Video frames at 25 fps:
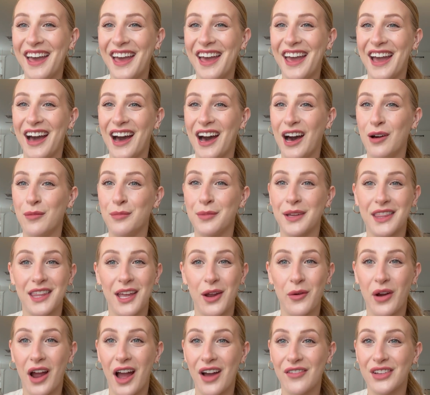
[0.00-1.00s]
but
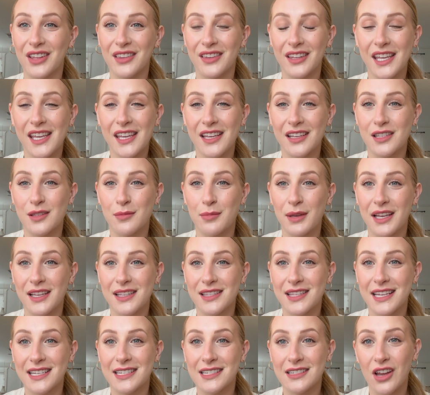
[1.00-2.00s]
they were having leaks
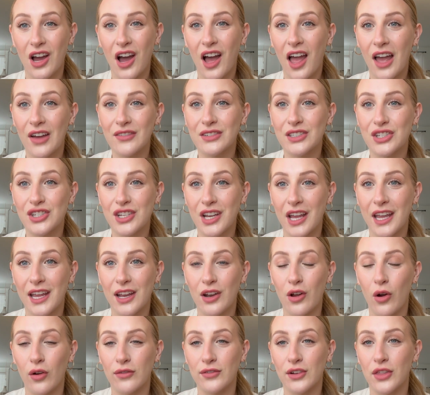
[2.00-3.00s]
because they did not have a
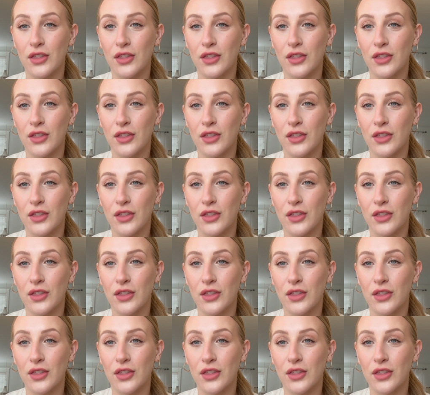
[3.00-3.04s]
shade over